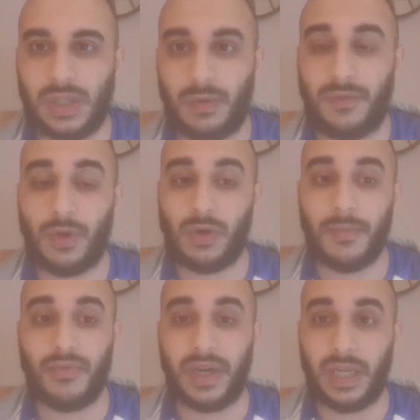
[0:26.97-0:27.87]
So if you
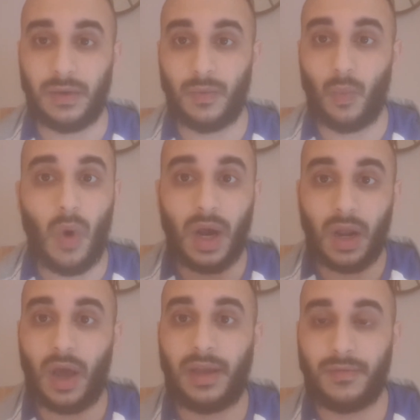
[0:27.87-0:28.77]
can bring in one
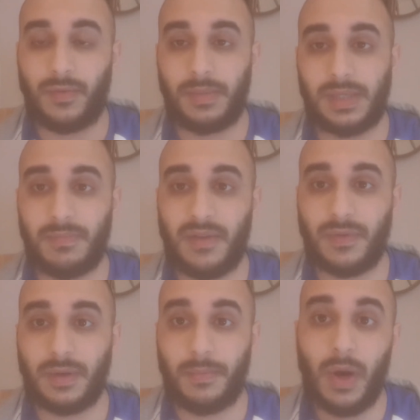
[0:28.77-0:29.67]
client from this
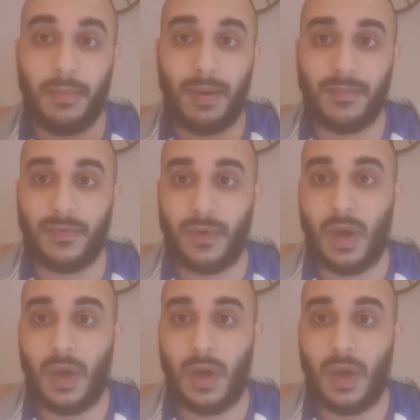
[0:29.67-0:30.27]
method per month,